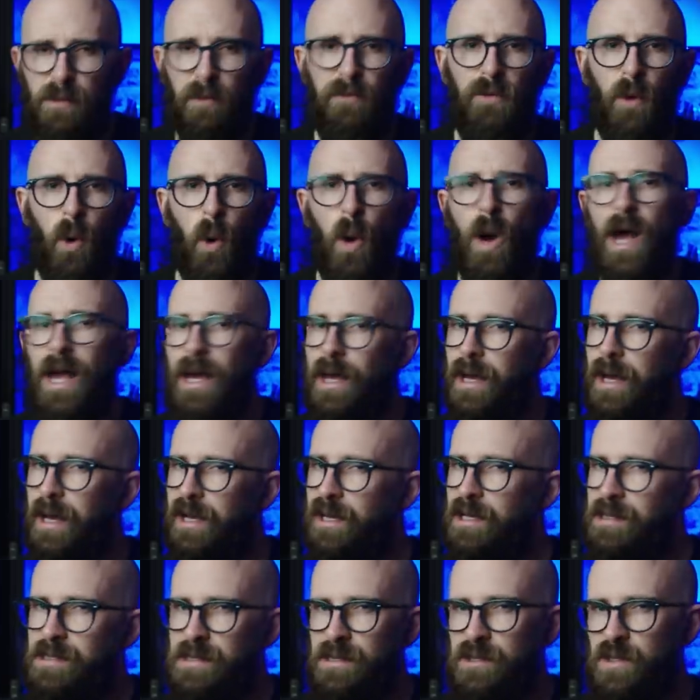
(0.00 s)
before, and
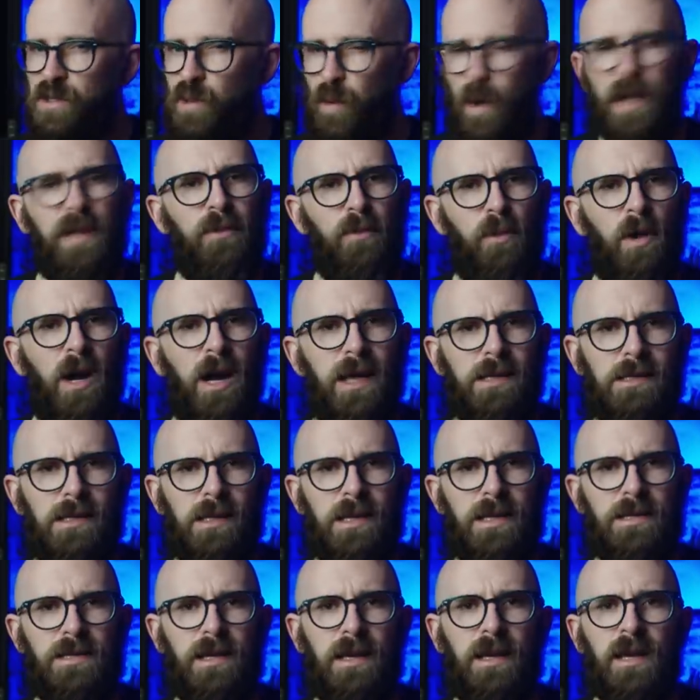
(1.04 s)
less than twenty-four hours
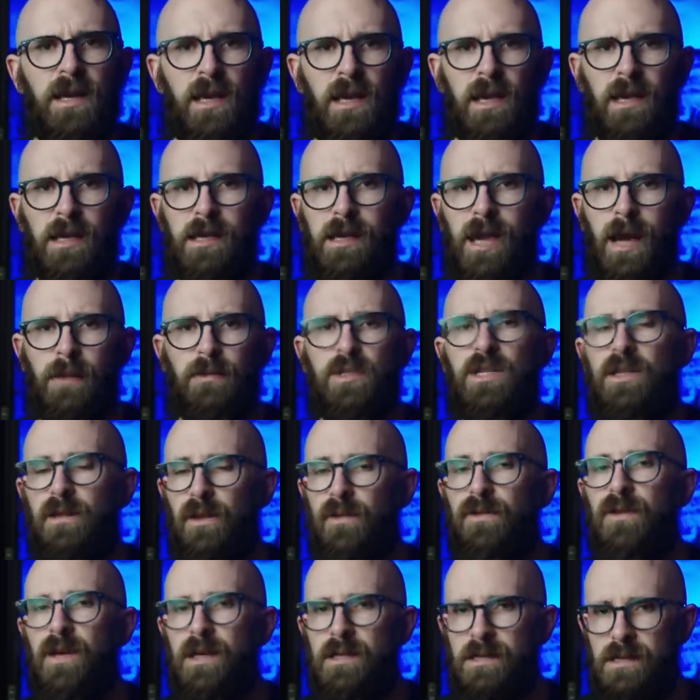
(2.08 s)
later, it captured the
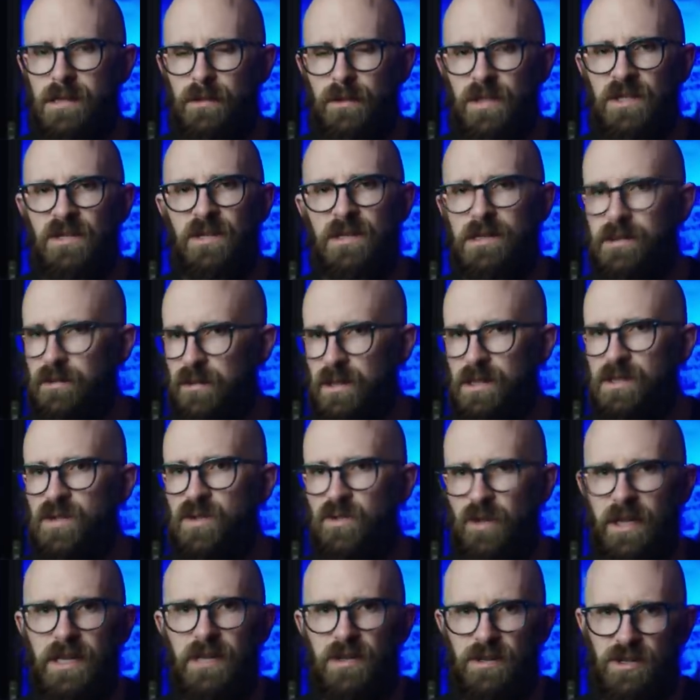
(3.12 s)
first images of the
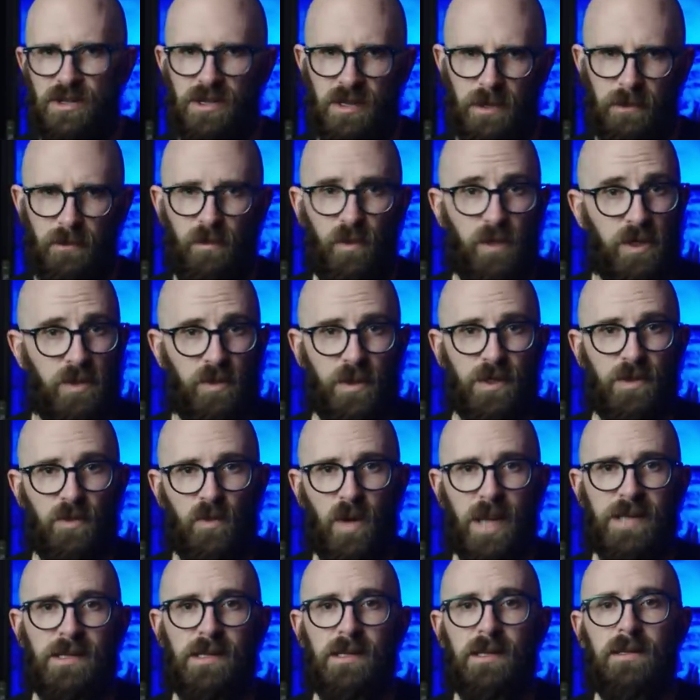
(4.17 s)
stricken ship, which was
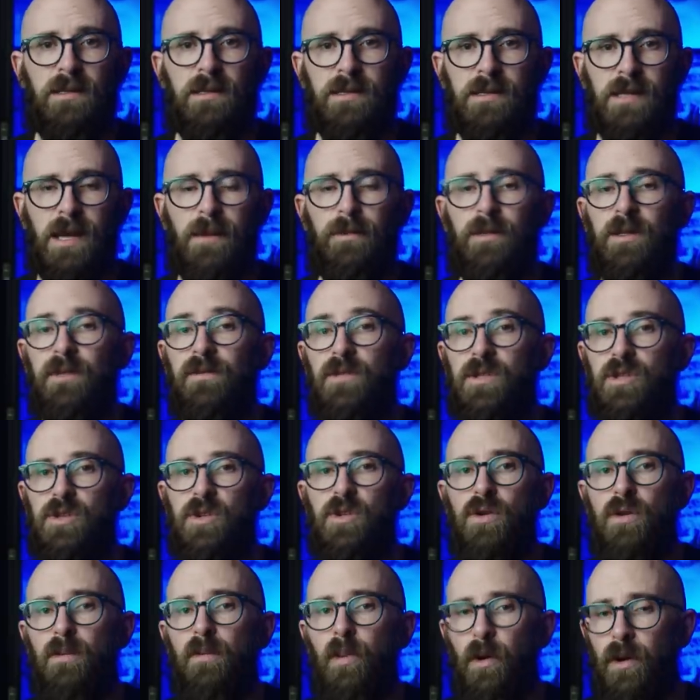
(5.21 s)
resting at a depth of
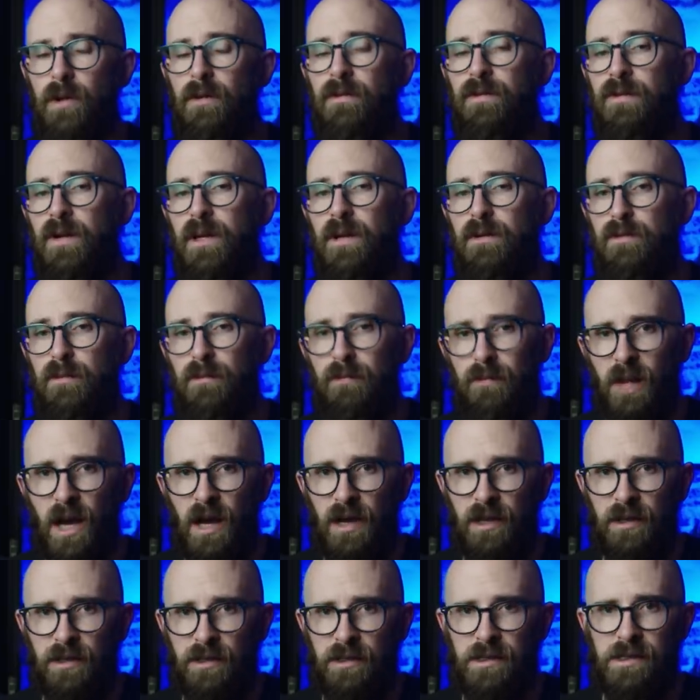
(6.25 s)
two point five
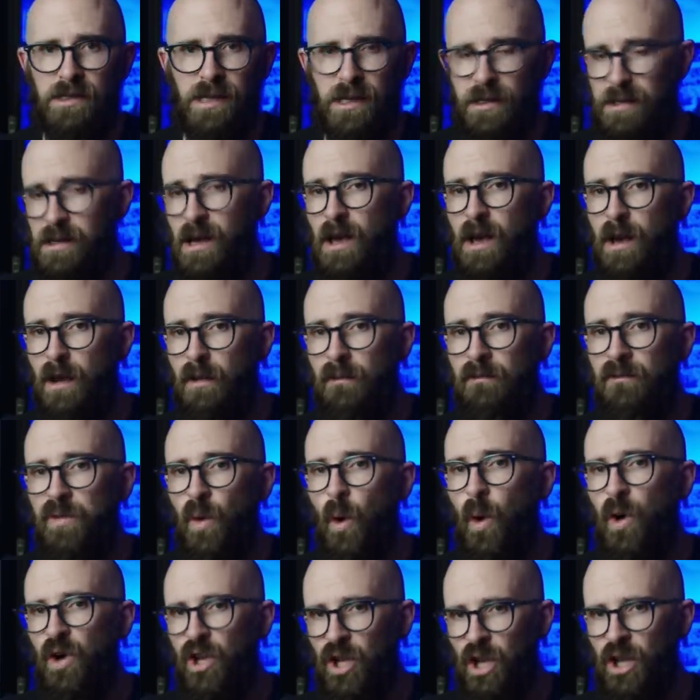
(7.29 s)
miles, that's
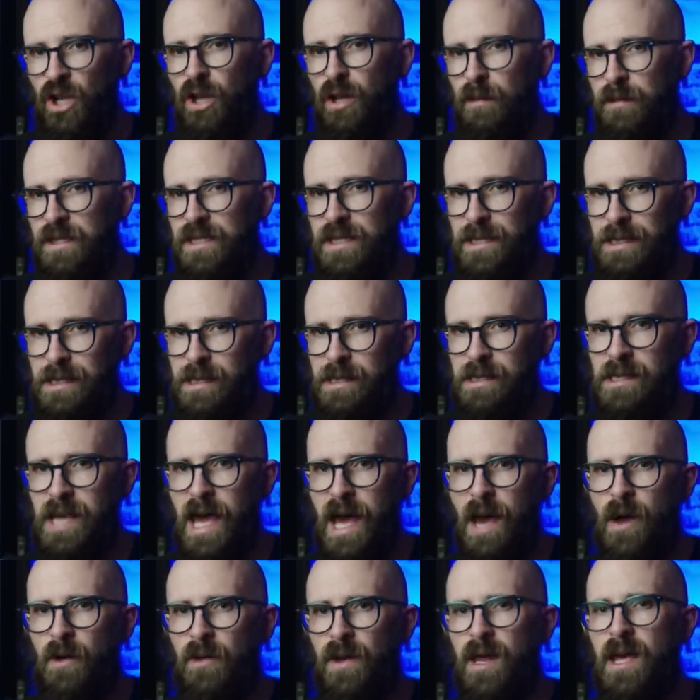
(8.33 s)
four kilometers
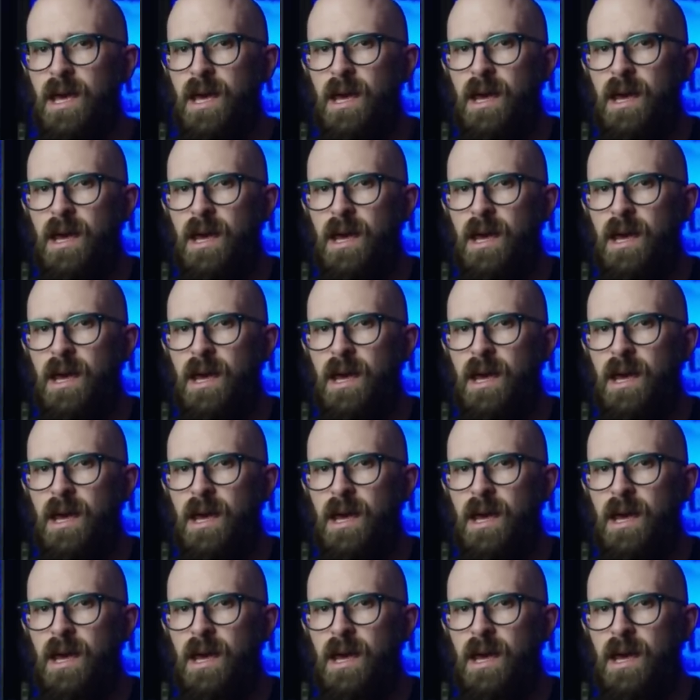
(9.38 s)
down,